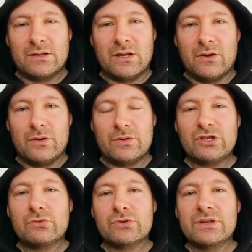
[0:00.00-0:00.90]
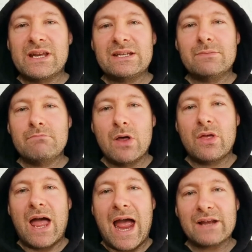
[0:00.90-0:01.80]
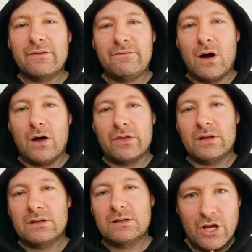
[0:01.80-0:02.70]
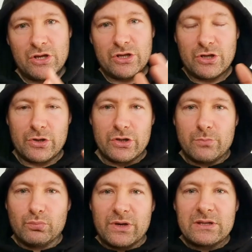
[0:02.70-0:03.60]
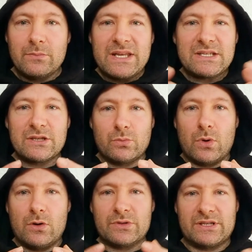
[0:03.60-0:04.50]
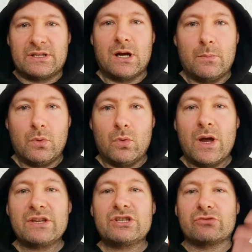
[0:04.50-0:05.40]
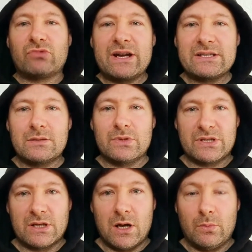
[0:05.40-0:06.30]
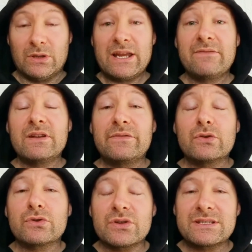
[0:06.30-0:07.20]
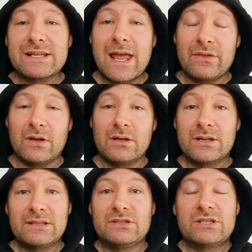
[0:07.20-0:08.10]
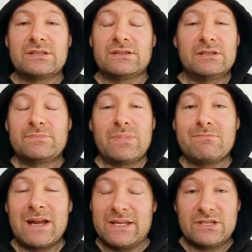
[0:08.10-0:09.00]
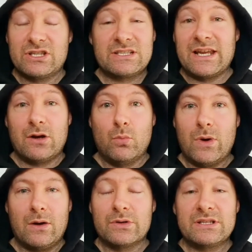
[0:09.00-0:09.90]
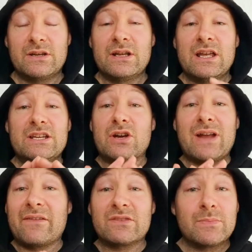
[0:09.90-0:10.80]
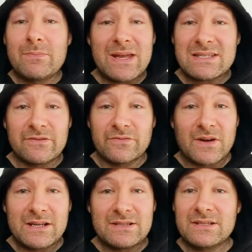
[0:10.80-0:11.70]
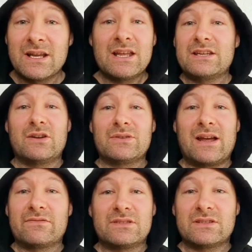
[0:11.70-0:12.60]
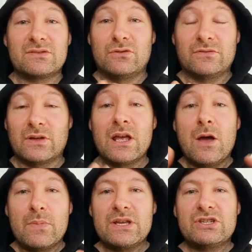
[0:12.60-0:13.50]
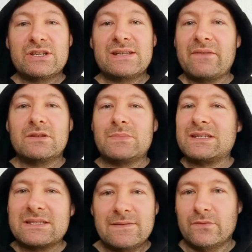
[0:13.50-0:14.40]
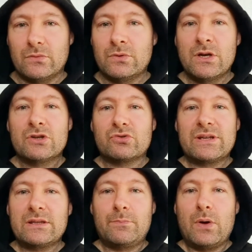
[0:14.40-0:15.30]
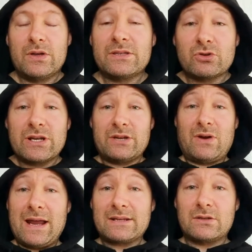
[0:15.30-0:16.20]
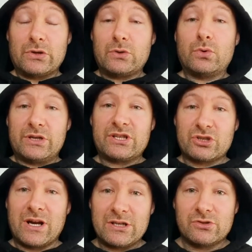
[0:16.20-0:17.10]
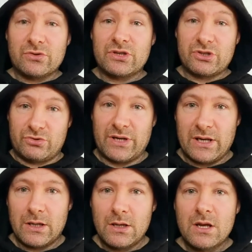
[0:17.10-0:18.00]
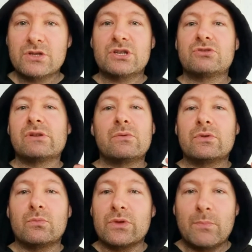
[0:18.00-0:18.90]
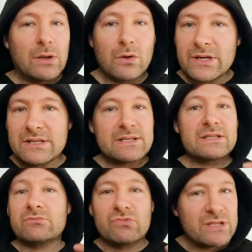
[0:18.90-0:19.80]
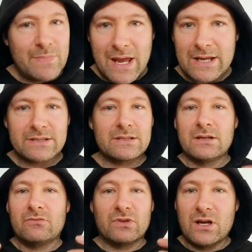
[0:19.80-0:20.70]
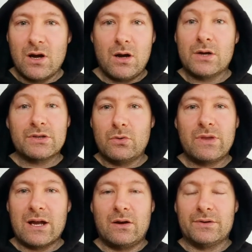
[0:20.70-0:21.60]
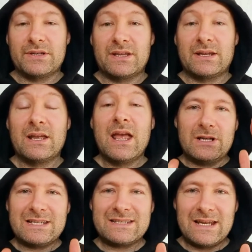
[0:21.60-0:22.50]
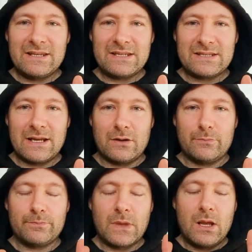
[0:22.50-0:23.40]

You know, children need a mother and a father. You know, you bring them into the world as a couple and you should raise them as a couple, even if you're not together. Just be mates, just get on well. You don't have to be best of friends. You don't have to sort of like, but you just have to be civil. Treat your ex like you would a stranger in the street. Just treat them with politeness, respect, regard, all that kind of thing. I'm going to say this now.